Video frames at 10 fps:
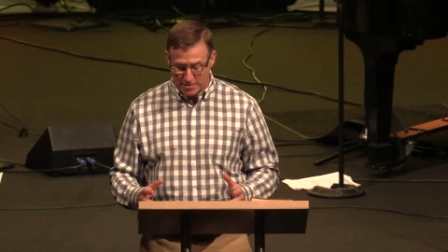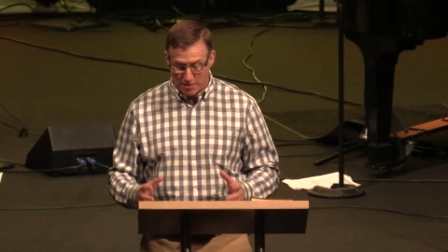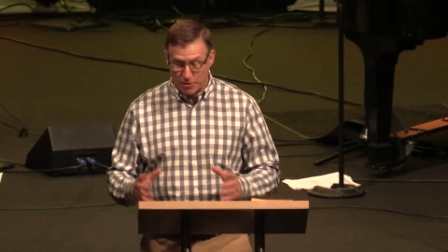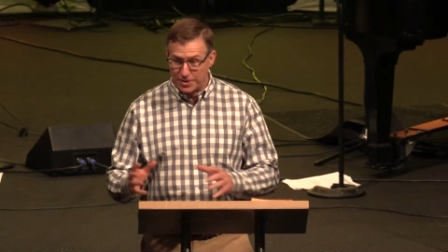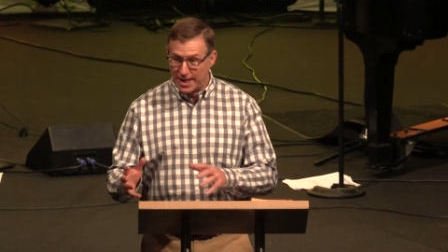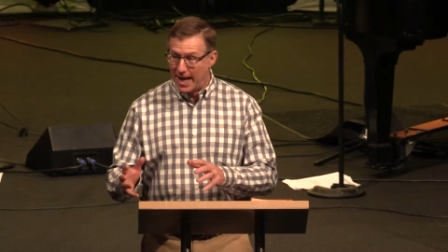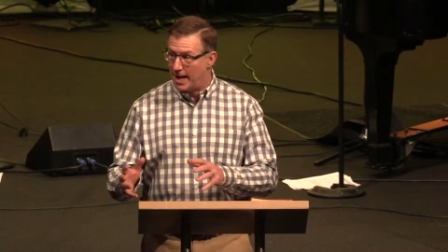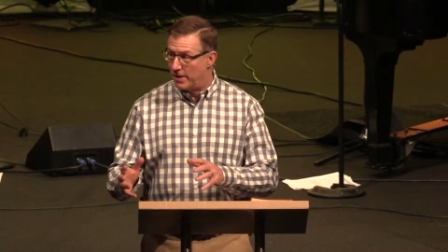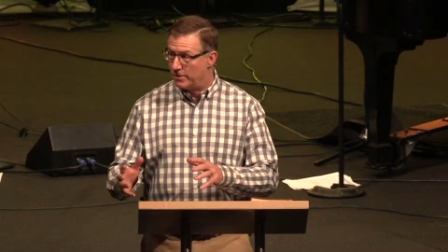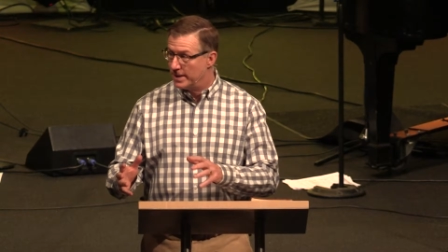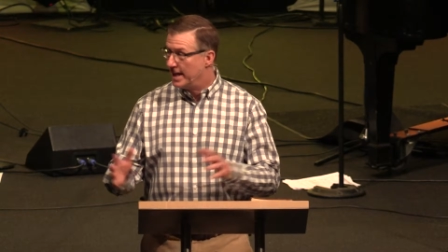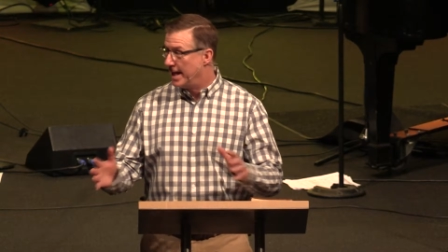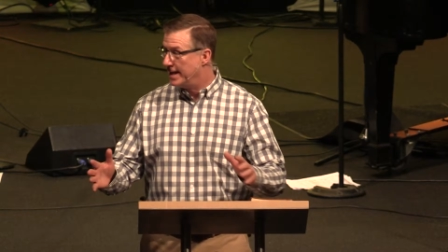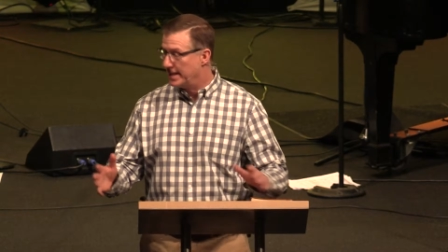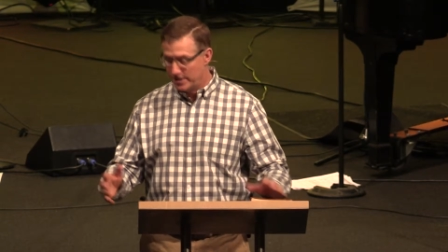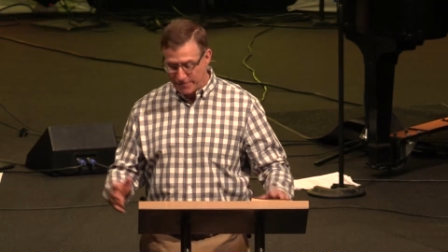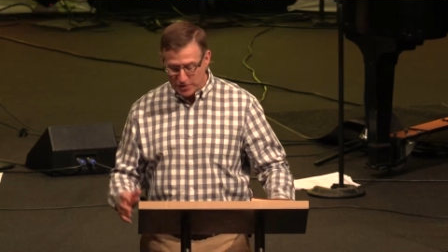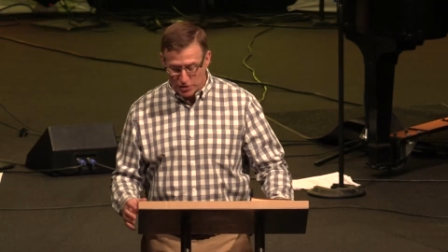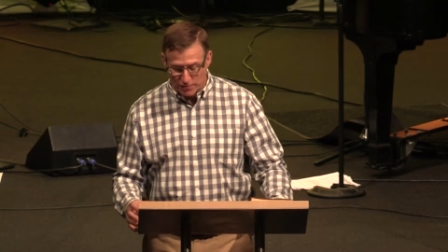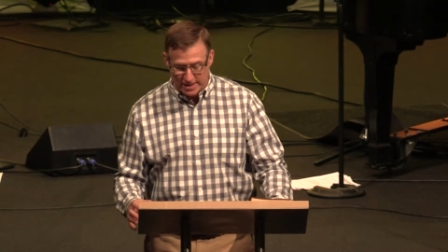both now and in the
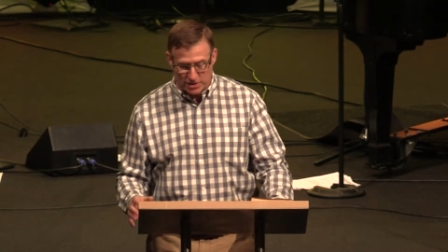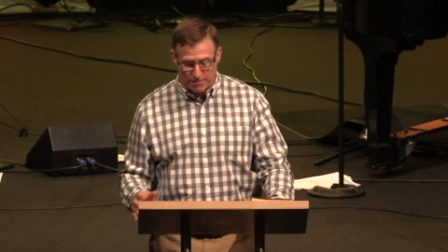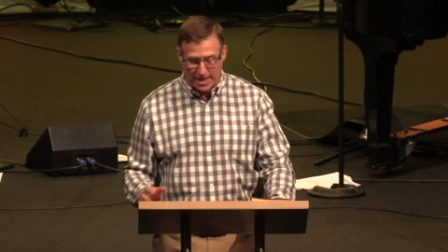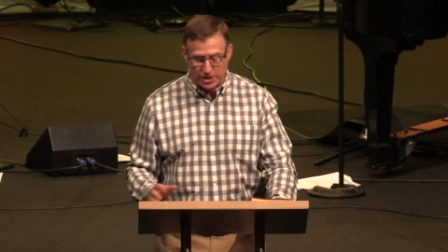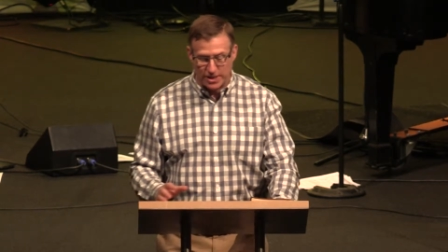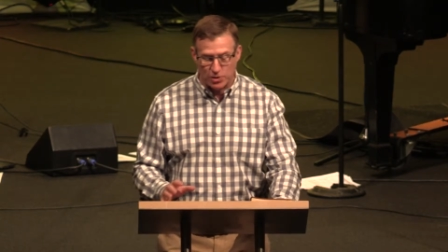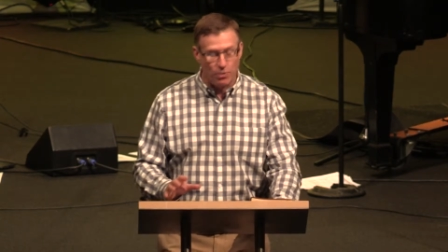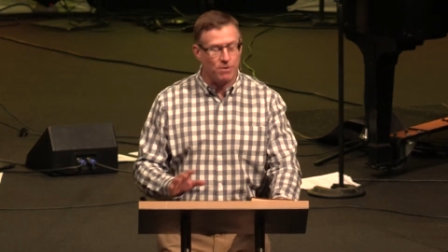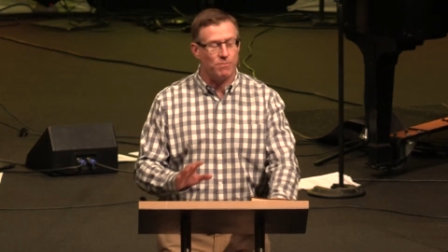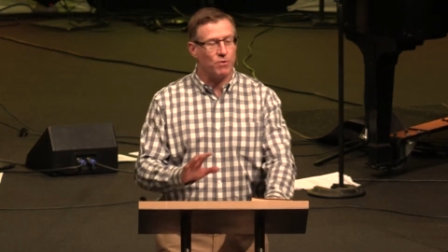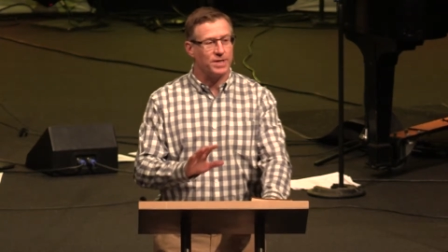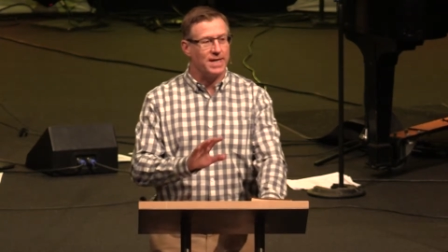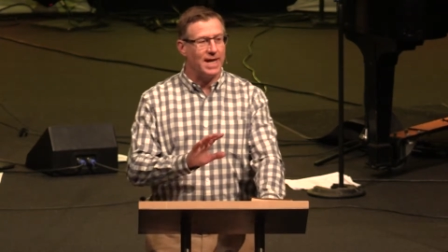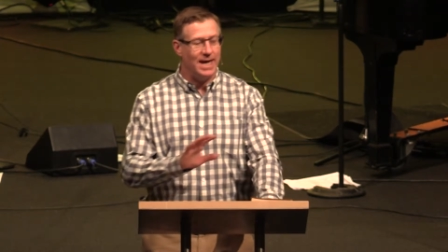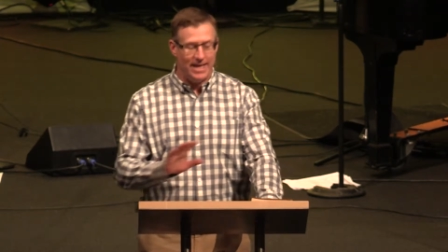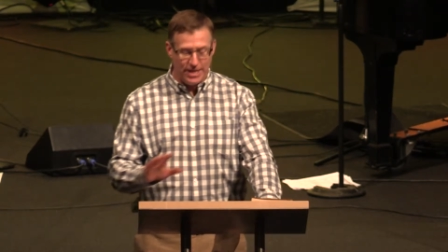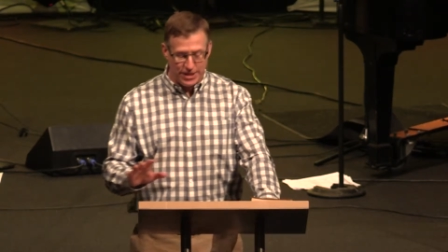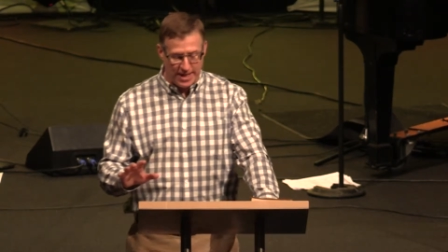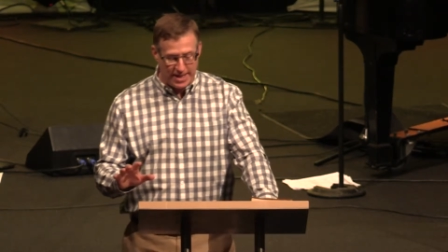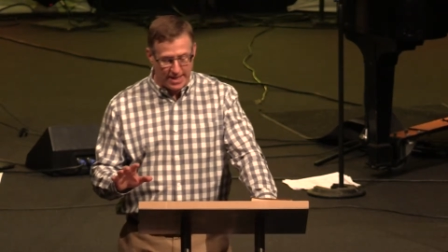future resurrection, is worth more than
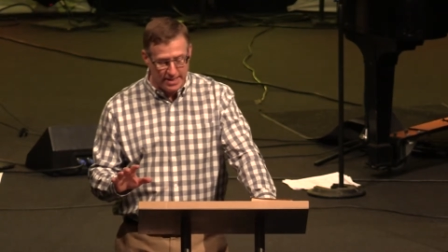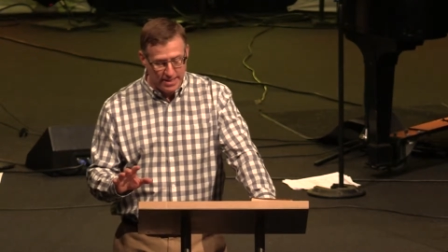anything